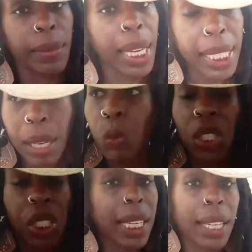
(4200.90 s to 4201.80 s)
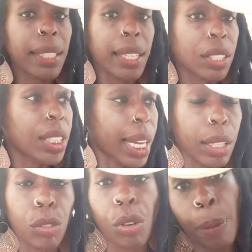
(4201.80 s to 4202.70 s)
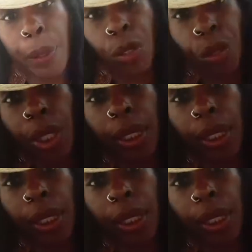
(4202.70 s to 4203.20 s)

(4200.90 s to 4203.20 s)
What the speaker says: And then when she get there, she got to drop her drawers.